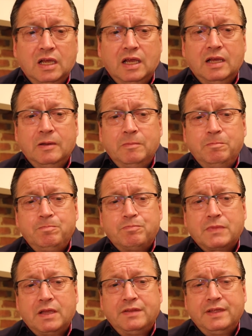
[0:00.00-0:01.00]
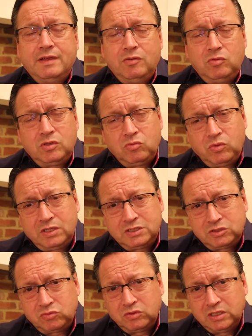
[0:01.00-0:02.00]
They're all the
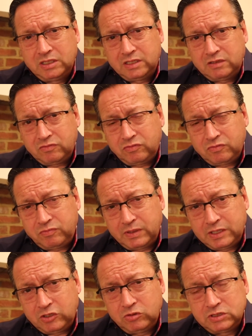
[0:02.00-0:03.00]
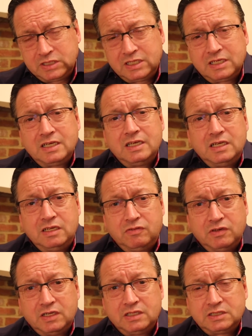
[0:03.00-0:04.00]
ones really for using
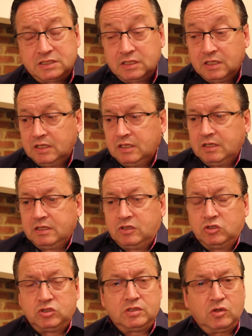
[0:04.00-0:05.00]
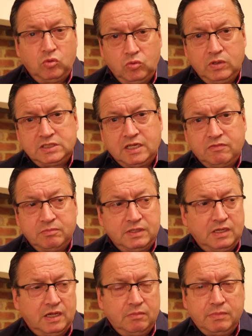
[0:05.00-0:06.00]
leaflets. You should always have them
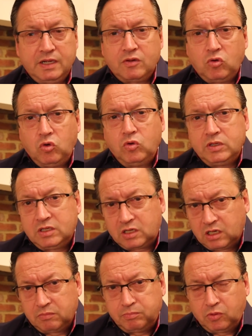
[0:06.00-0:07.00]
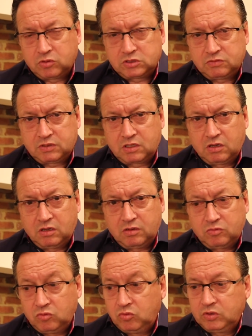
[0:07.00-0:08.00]
in your handbag or in the glove box of the
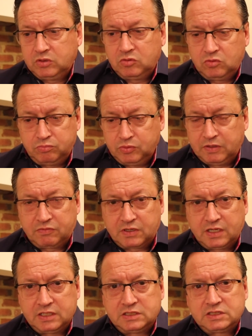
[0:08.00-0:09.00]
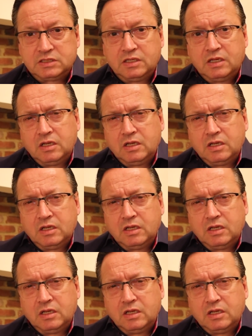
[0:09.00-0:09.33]
car or your briefcase.